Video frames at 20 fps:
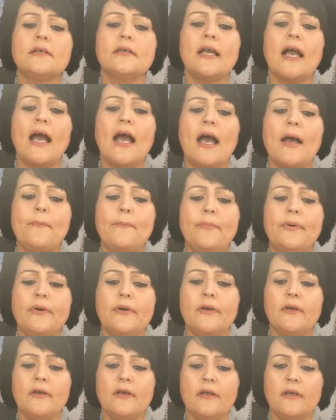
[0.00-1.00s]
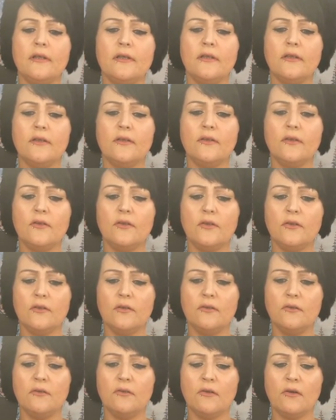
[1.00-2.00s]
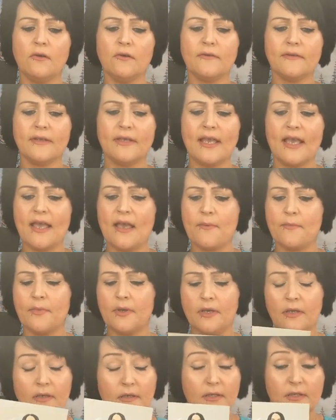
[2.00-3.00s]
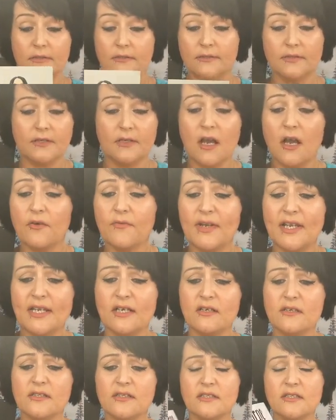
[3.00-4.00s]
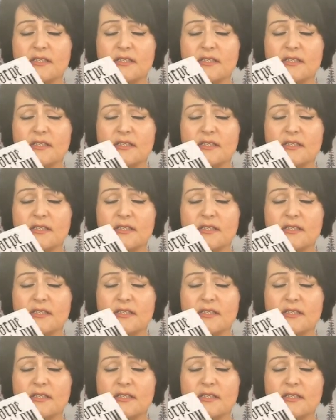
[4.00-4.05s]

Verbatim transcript: Carper Can't read it because